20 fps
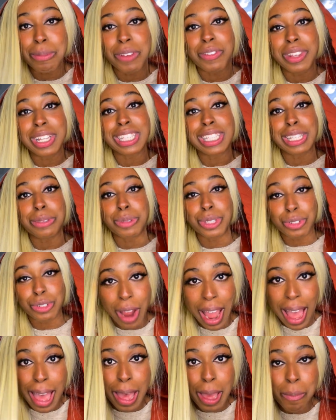Definitely
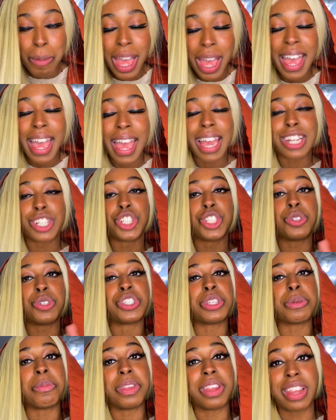subscribe and show
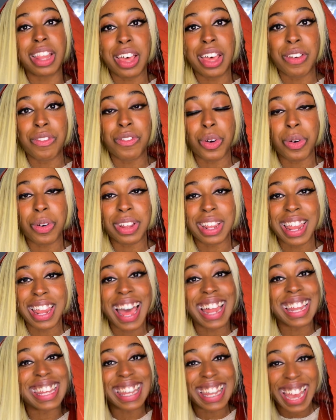some love on
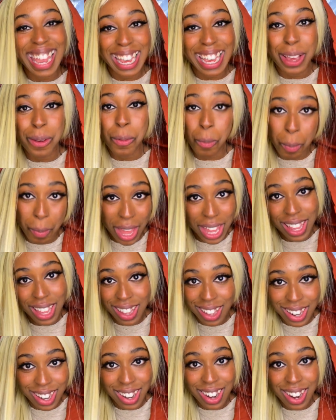that like
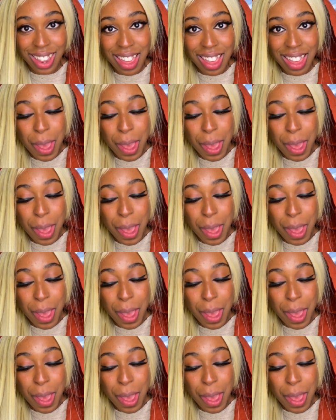button,